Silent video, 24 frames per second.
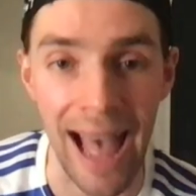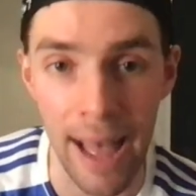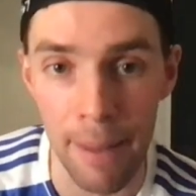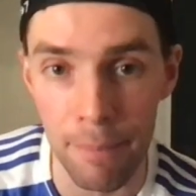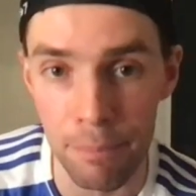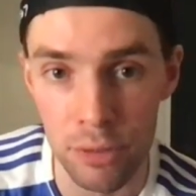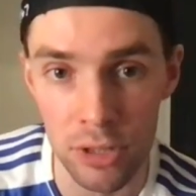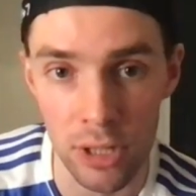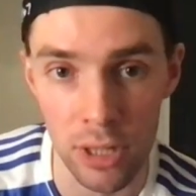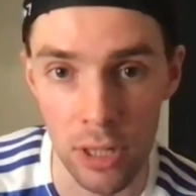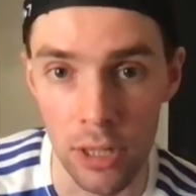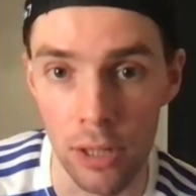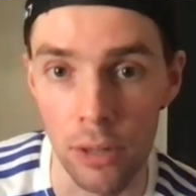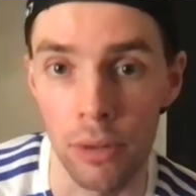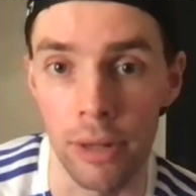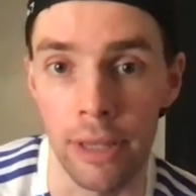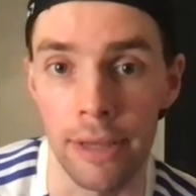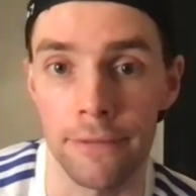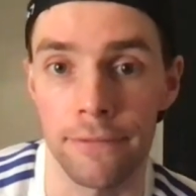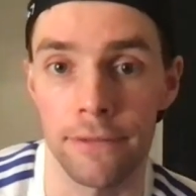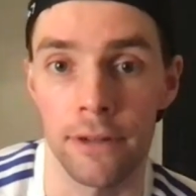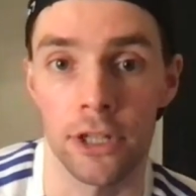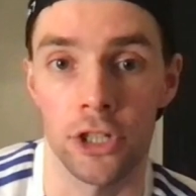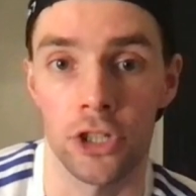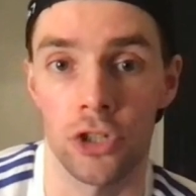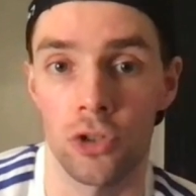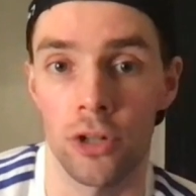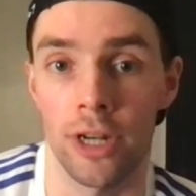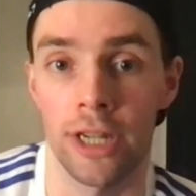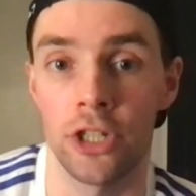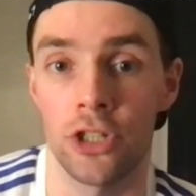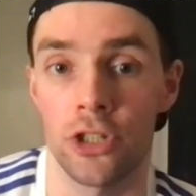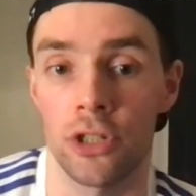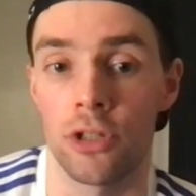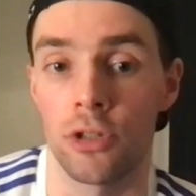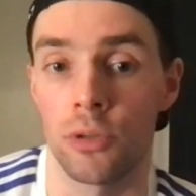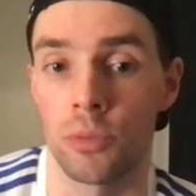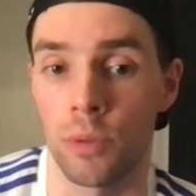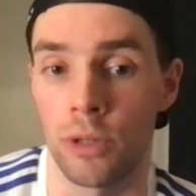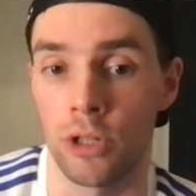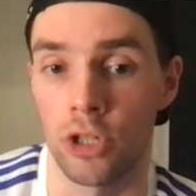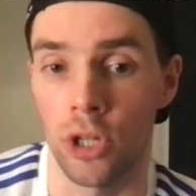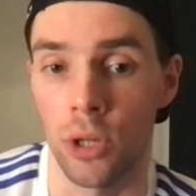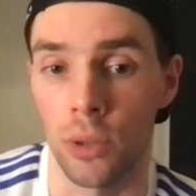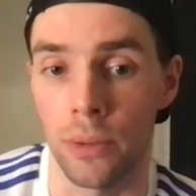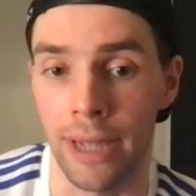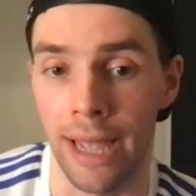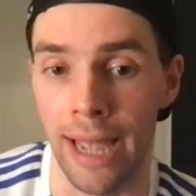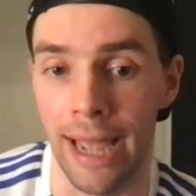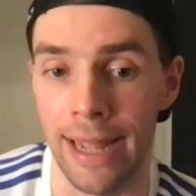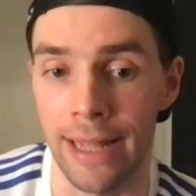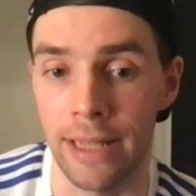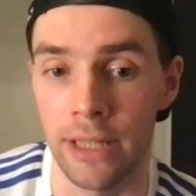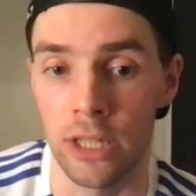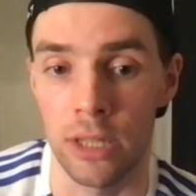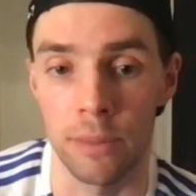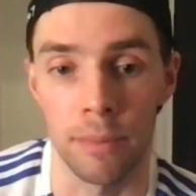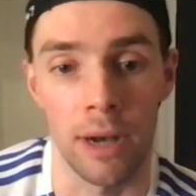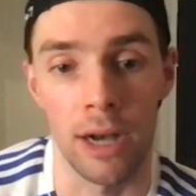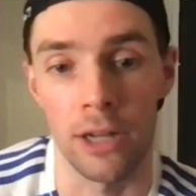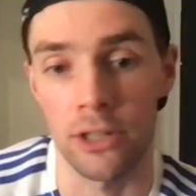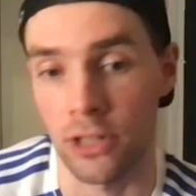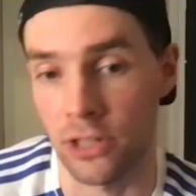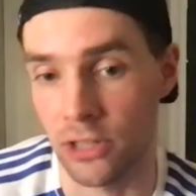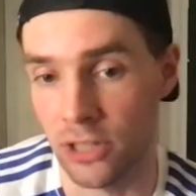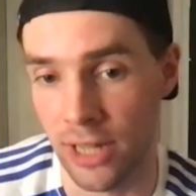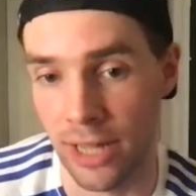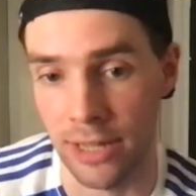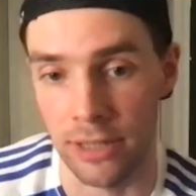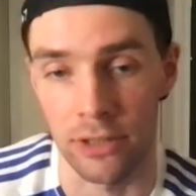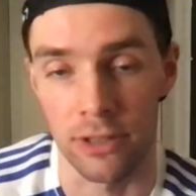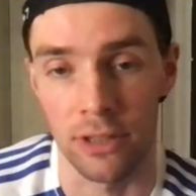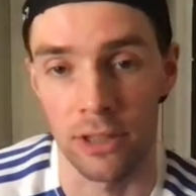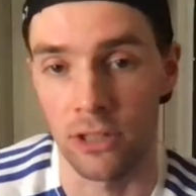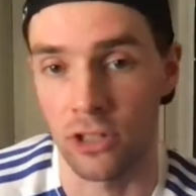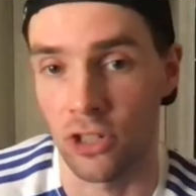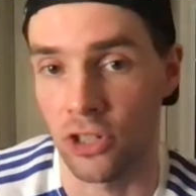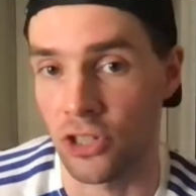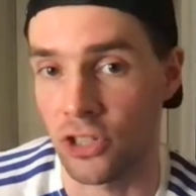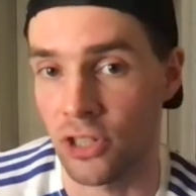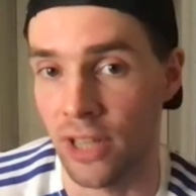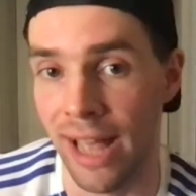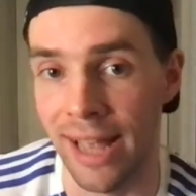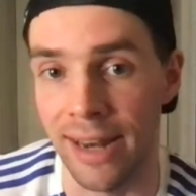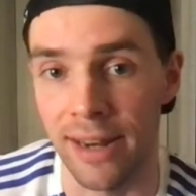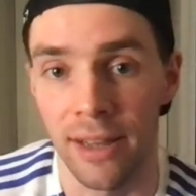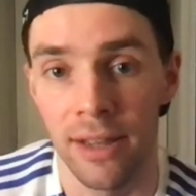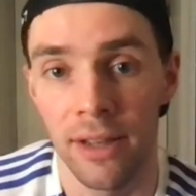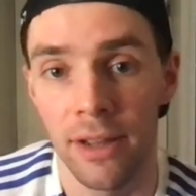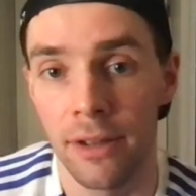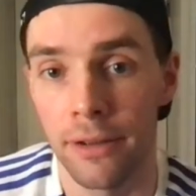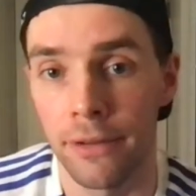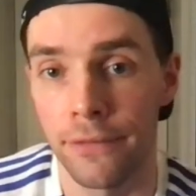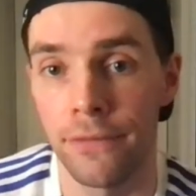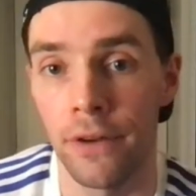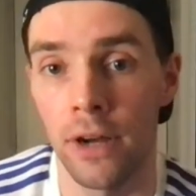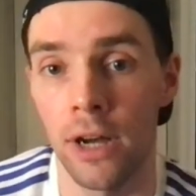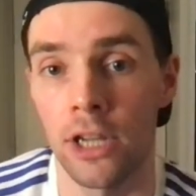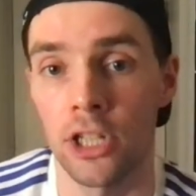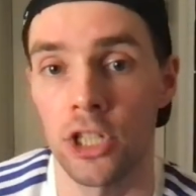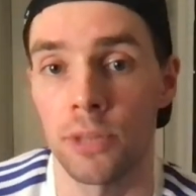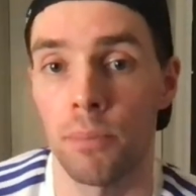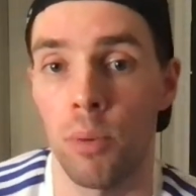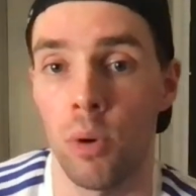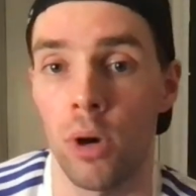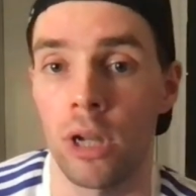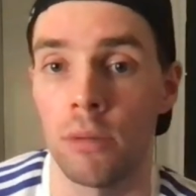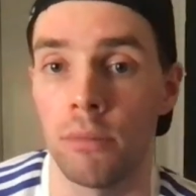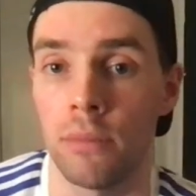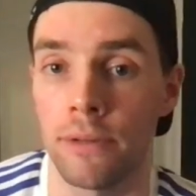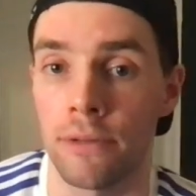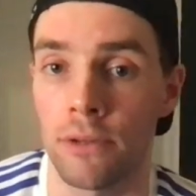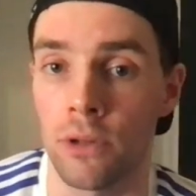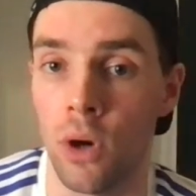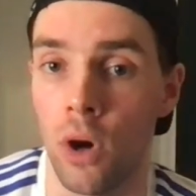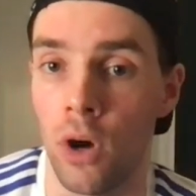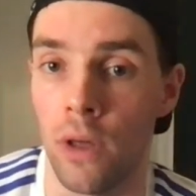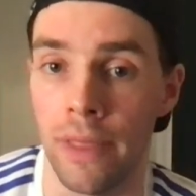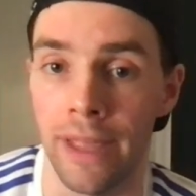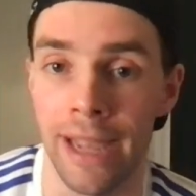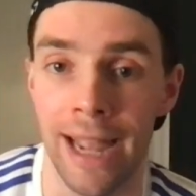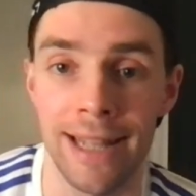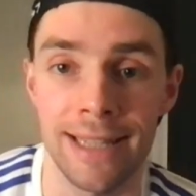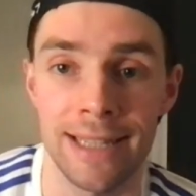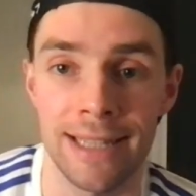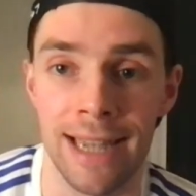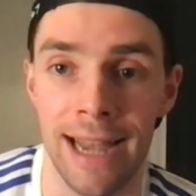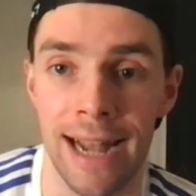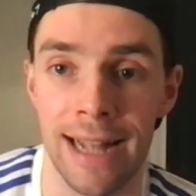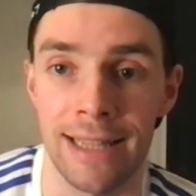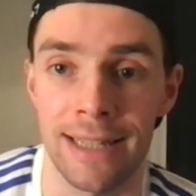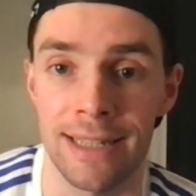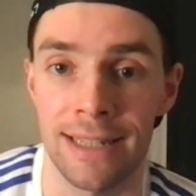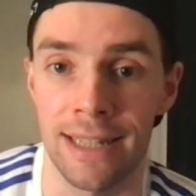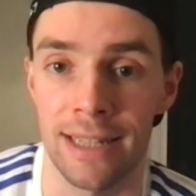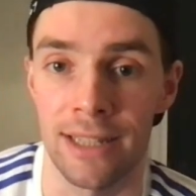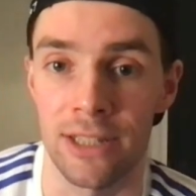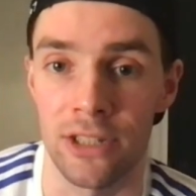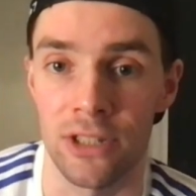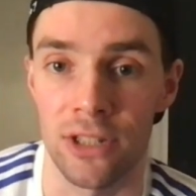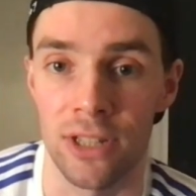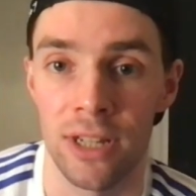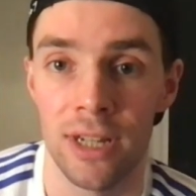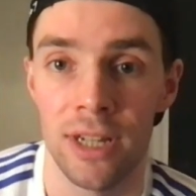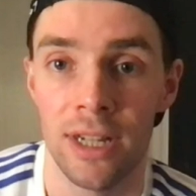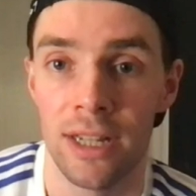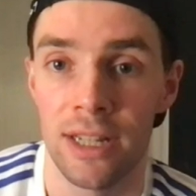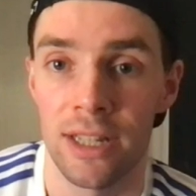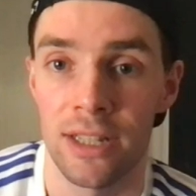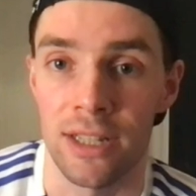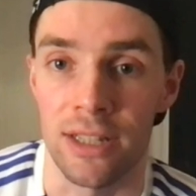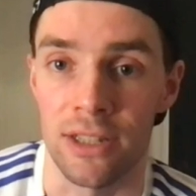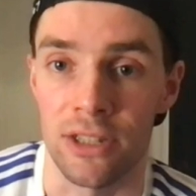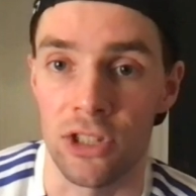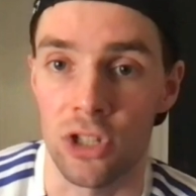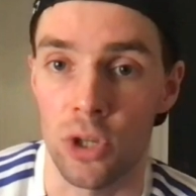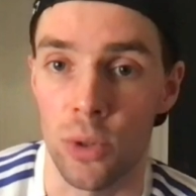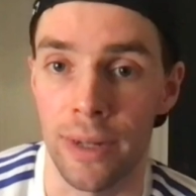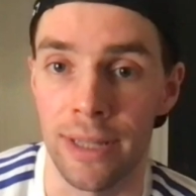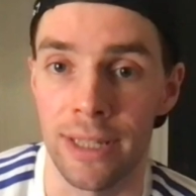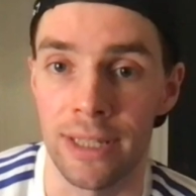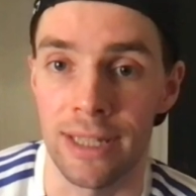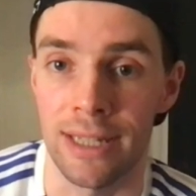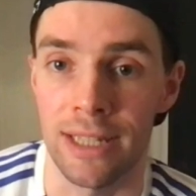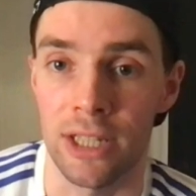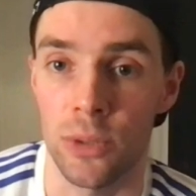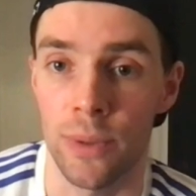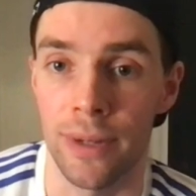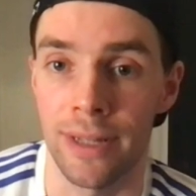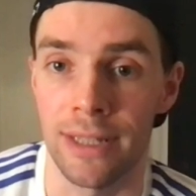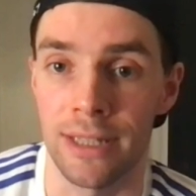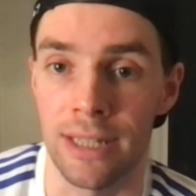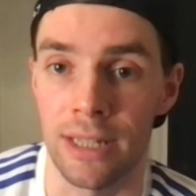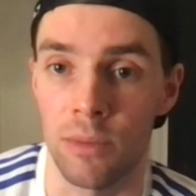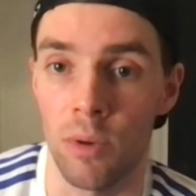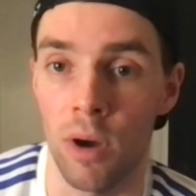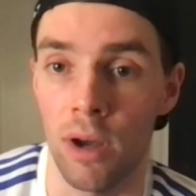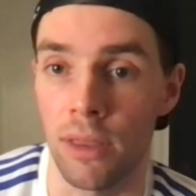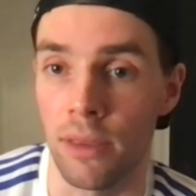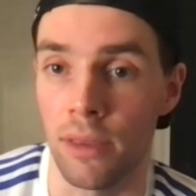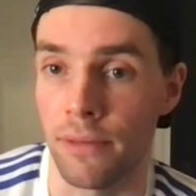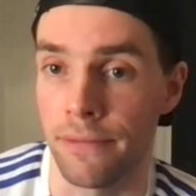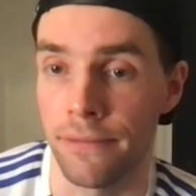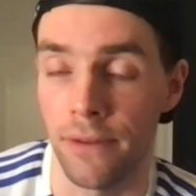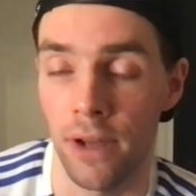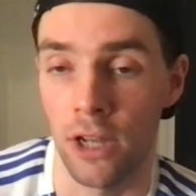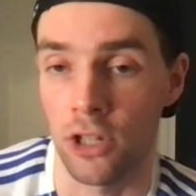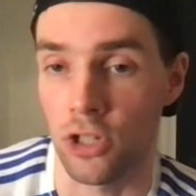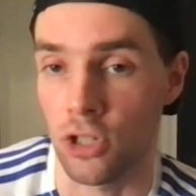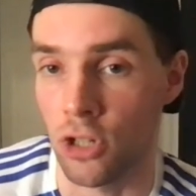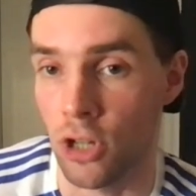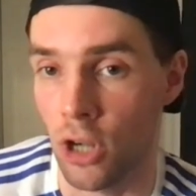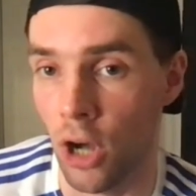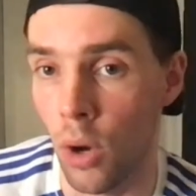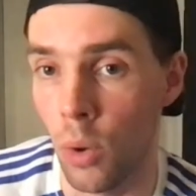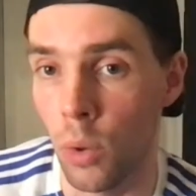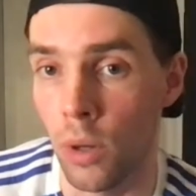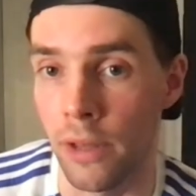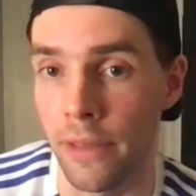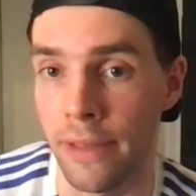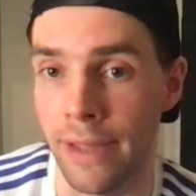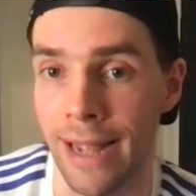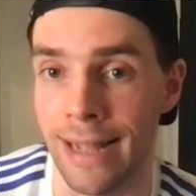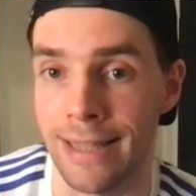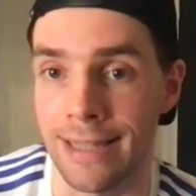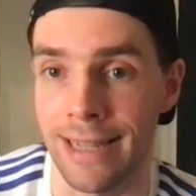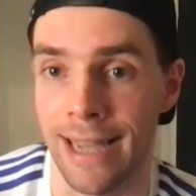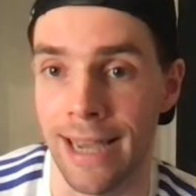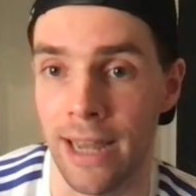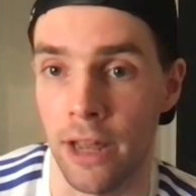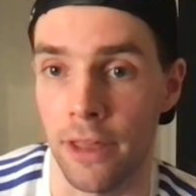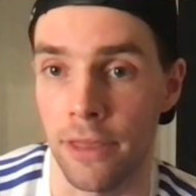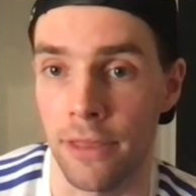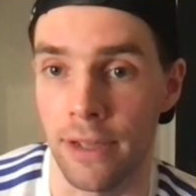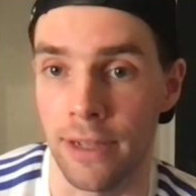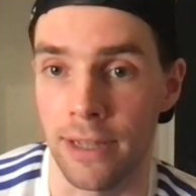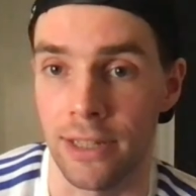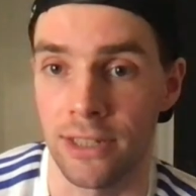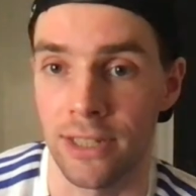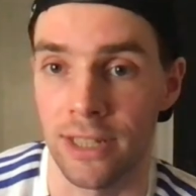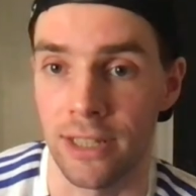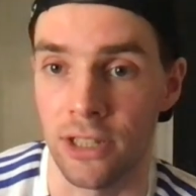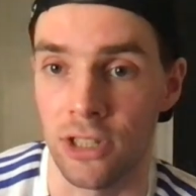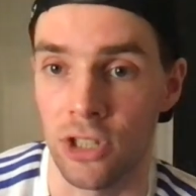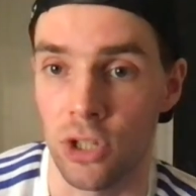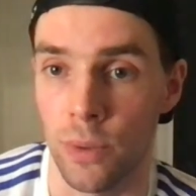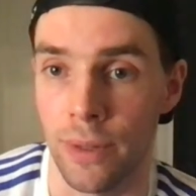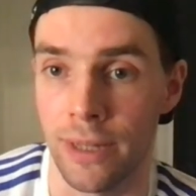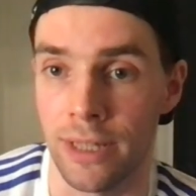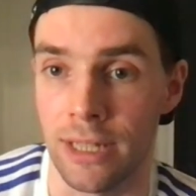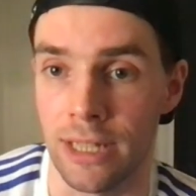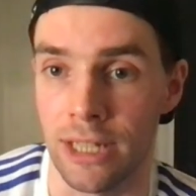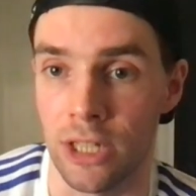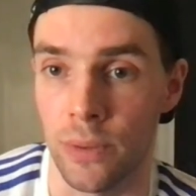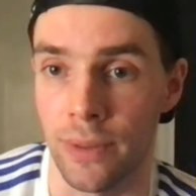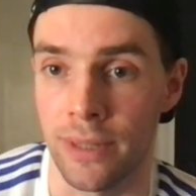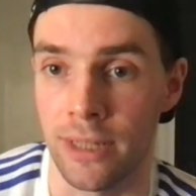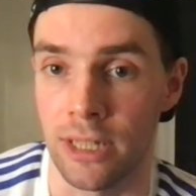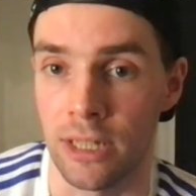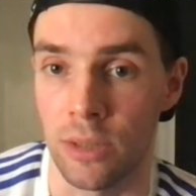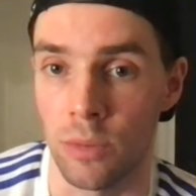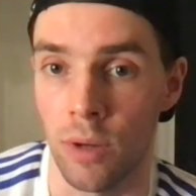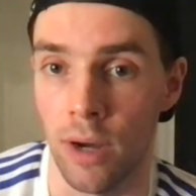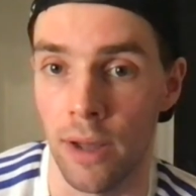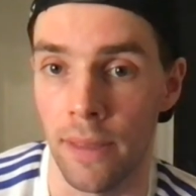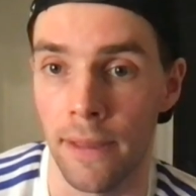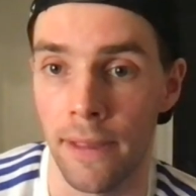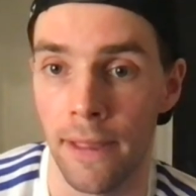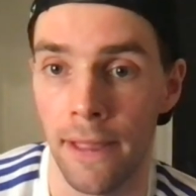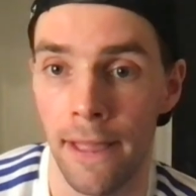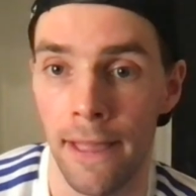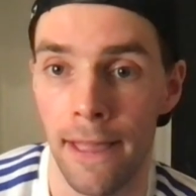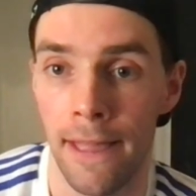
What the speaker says: Absolutely frustrations, which I'll get into. But as I said just then, first point we've got at the Etihad since 2021. First goal at the Etihad, I think, since 2021